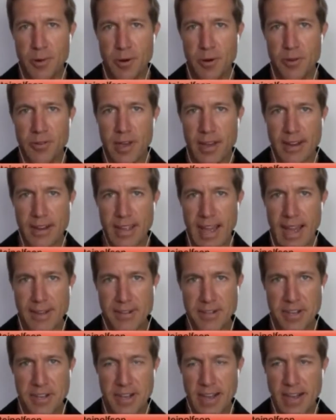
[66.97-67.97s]
We're both kind of
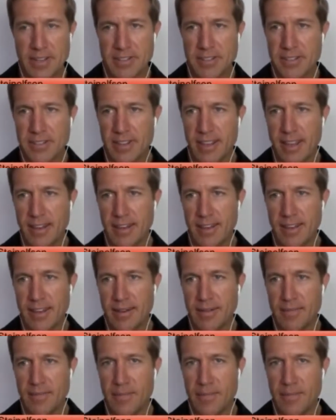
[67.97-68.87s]
gadget guys, and